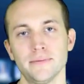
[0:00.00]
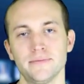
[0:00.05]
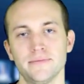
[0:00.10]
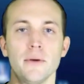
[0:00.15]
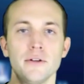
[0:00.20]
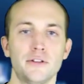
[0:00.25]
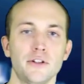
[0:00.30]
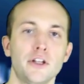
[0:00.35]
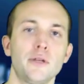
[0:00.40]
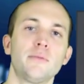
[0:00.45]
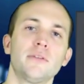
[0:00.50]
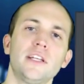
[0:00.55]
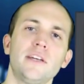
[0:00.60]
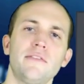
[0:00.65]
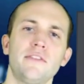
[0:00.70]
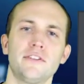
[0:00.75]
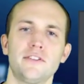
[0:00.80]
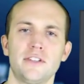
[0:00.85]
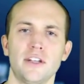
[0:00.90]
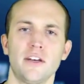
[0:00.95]
Be sure you
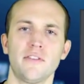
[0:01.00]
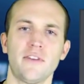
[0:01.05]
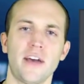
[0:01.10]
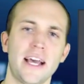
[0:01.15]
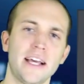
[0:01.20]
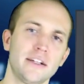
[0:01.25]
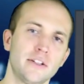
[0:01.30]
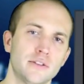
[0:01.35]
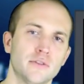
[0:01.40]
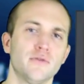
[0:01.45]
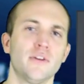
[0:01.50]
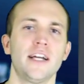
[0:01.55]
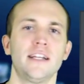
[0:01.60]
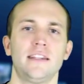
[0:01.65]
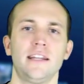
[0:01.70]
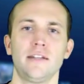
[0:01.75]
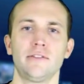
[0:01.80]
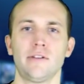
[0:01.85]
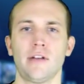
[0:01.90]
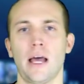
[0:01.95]
believe in yourself and great
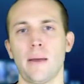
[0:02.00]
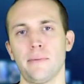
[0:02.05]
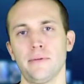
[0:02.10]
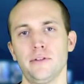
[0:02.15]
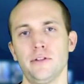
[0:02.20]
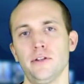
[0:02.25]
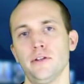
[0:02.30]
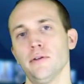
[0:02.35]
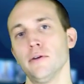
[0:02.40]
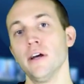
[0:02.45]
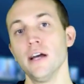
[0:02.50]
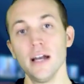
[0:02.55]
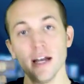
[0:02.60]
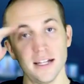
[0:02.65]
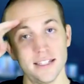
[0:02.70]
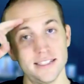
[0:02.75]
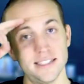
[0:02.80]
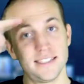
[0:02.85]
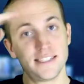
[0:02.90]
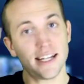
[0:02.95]
things will happen to you.
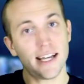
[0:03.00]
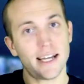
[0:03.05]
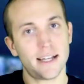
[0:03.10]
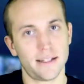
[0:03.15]
See